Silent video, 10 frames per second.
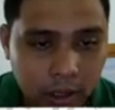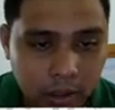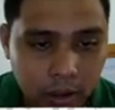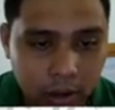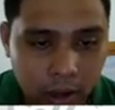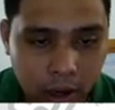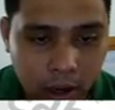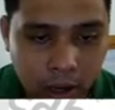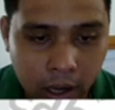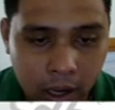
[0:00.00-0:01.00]
There
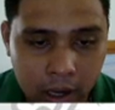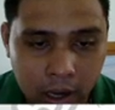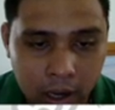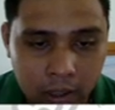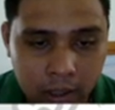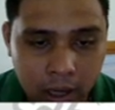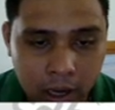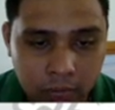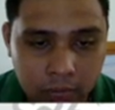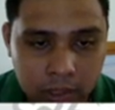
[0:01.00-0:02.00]
are a lot
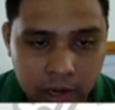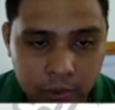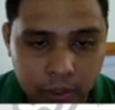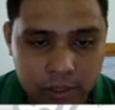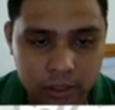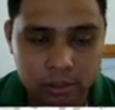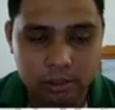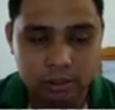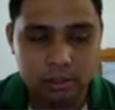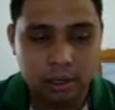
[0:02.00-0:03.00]
of
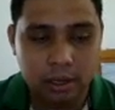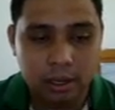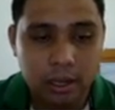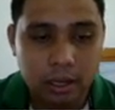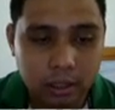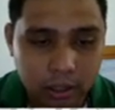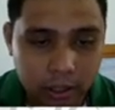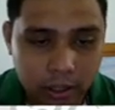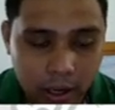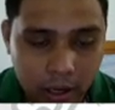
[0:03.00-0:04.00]
sandwiches.
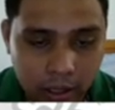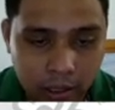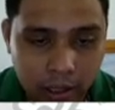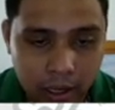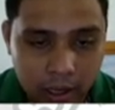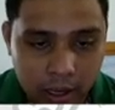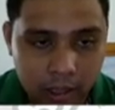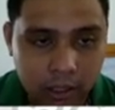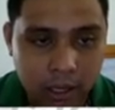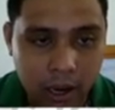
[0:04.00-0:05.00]
There are a
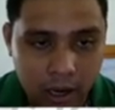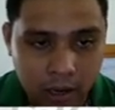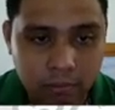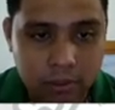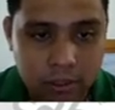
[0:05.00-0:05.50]
lot of